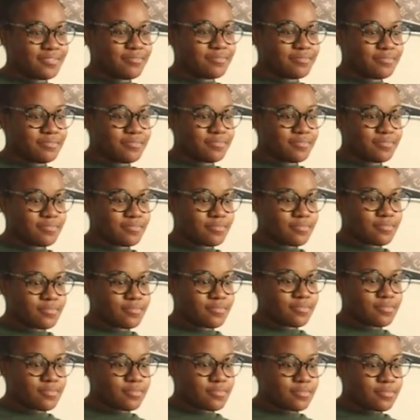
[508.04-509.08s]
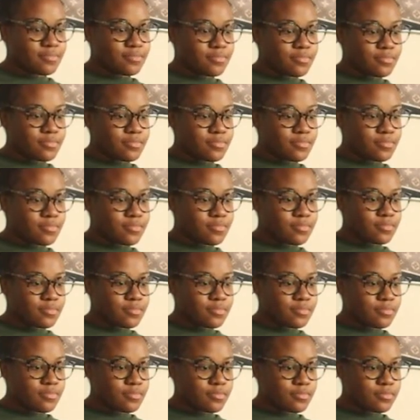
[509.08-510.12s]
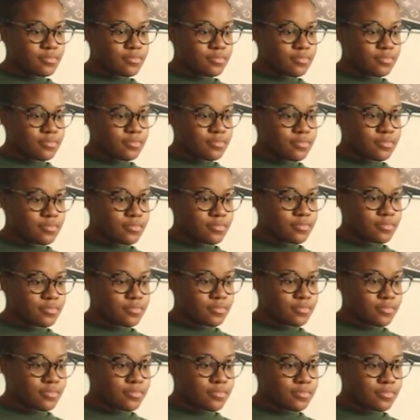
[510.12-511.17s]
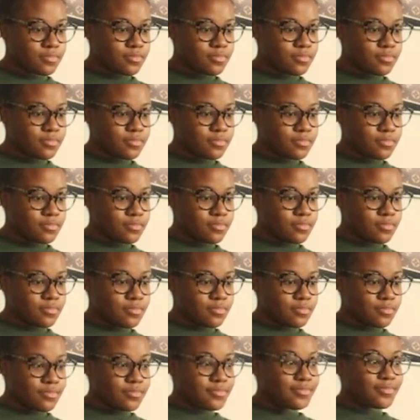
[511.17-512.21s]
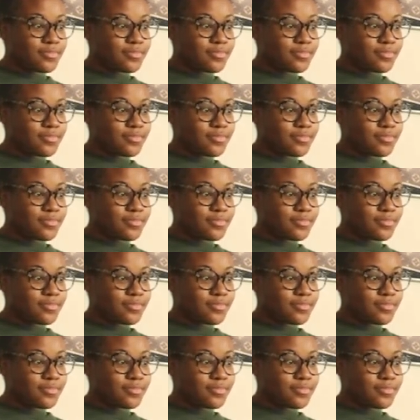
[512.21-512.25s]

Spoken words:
This person isn't speaking.